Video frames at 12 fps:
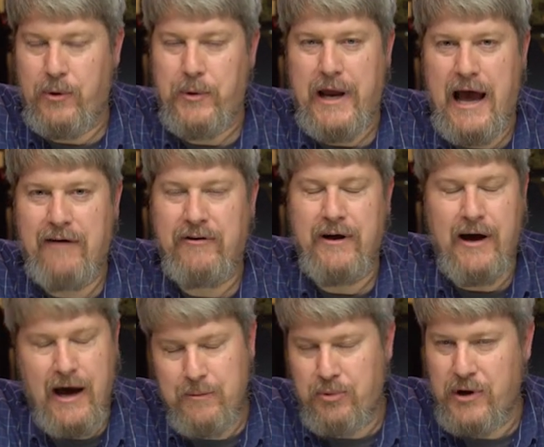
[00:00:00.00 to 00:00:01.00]
where we have
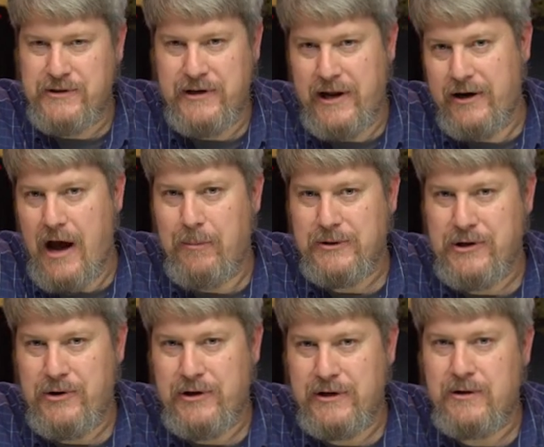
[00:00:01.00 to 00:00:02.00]
an unprecedented
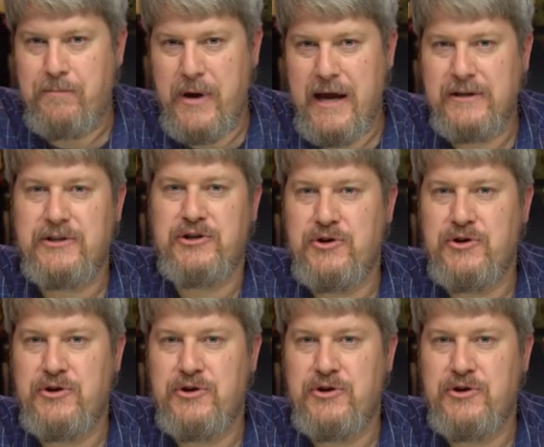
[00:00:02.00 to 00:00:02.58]
opportunity to pit